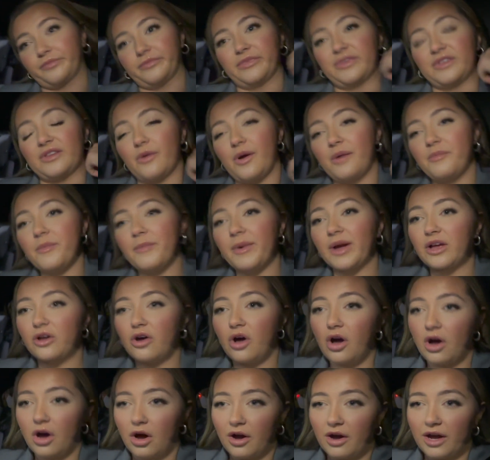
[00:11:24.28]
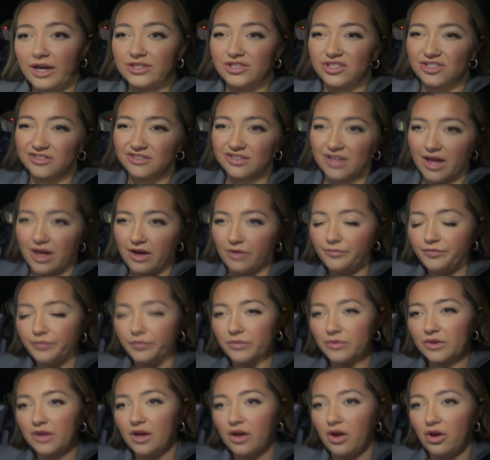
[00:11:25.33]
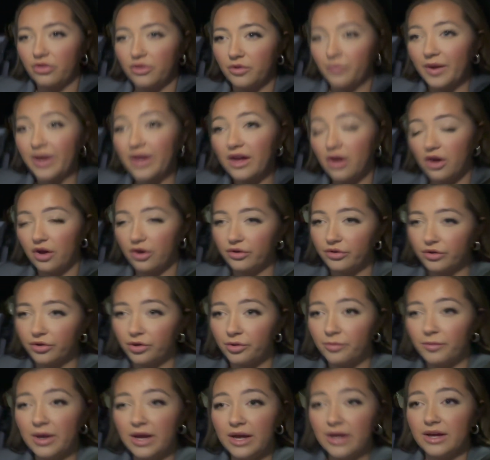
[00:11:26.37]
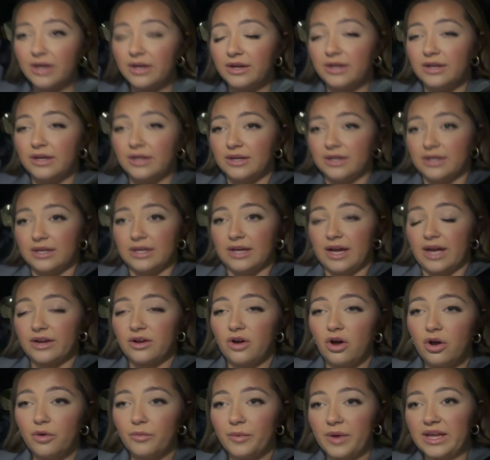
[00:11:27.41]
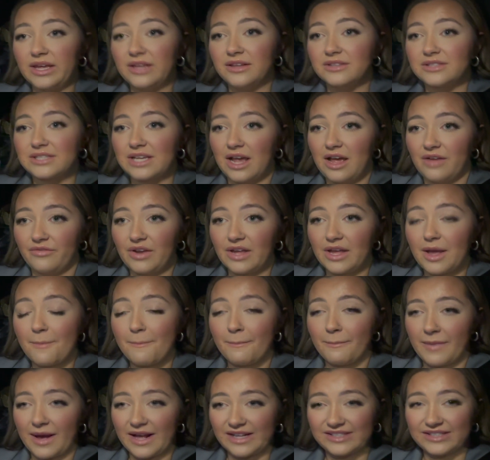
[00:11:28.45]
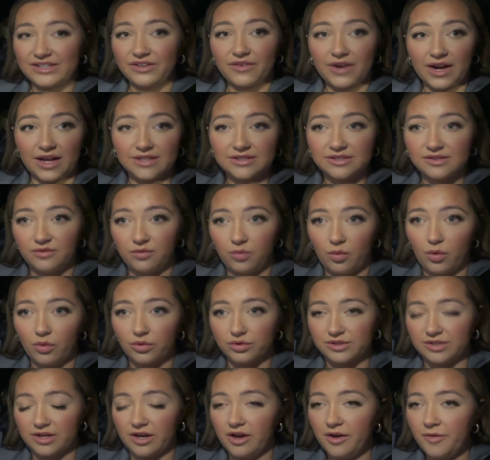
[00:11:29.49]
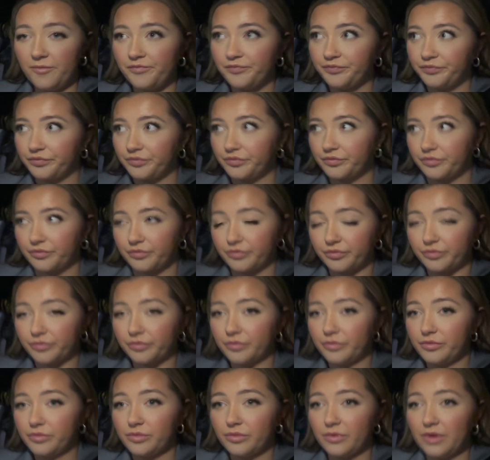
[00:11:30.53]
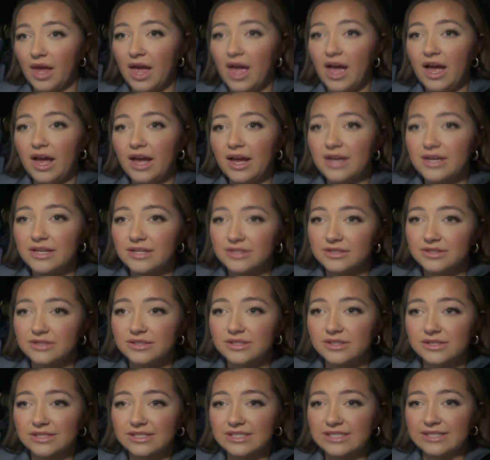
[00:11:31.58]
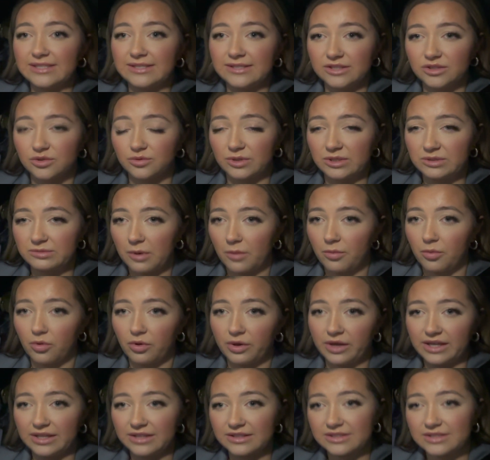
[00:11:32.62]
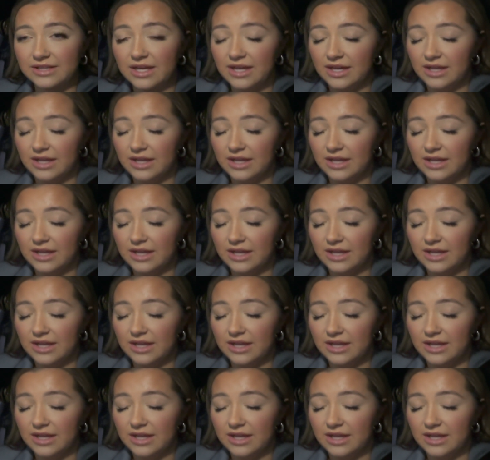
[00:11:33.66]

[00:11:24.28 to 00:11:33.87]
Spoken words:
So I'm in my car, as you can tell, on the way home. I can't wait to have like a massive glass of water and kiss and squeeze my boys,